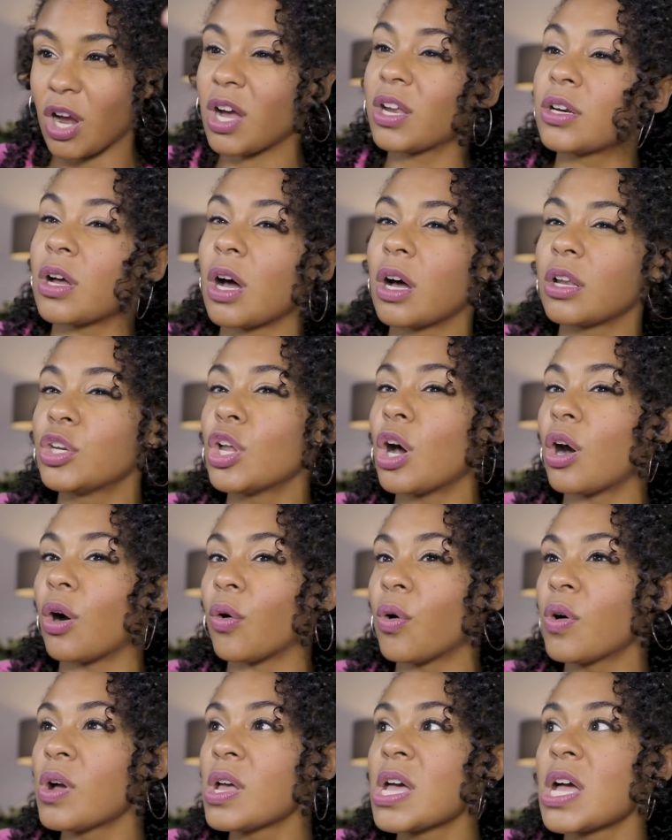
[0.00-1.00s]
Um,
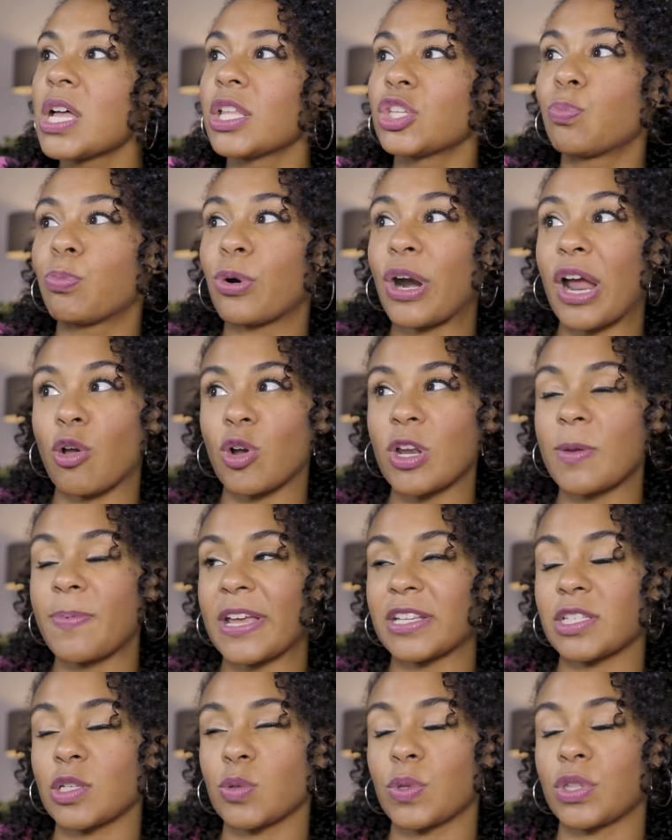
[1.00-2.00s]
no, priority
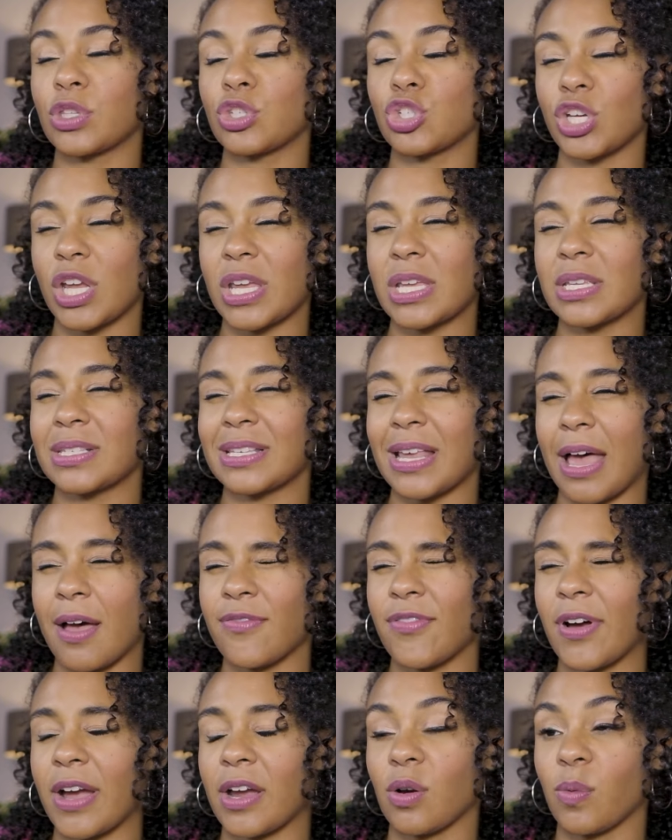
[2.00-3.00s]
passes with Chase
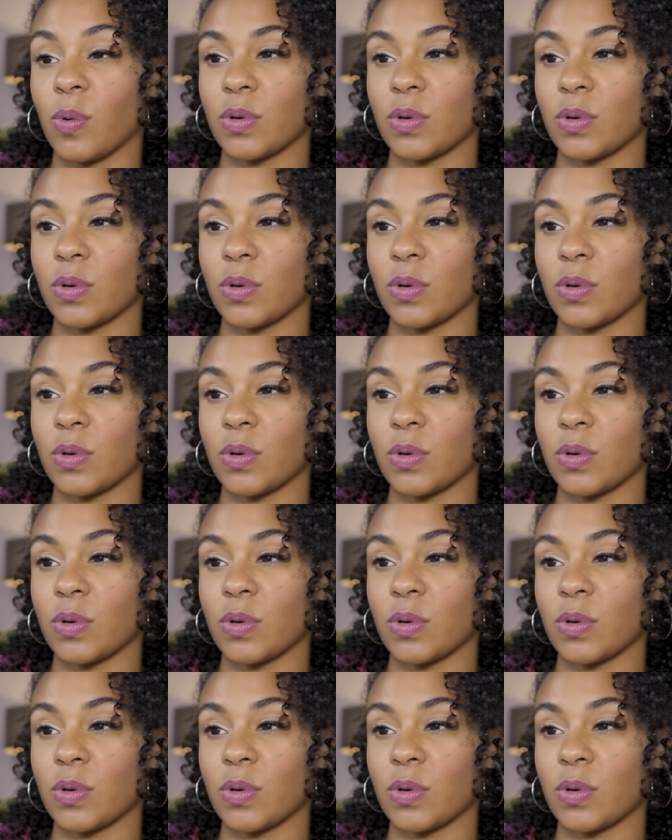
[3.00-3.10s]
Sapphire yeah.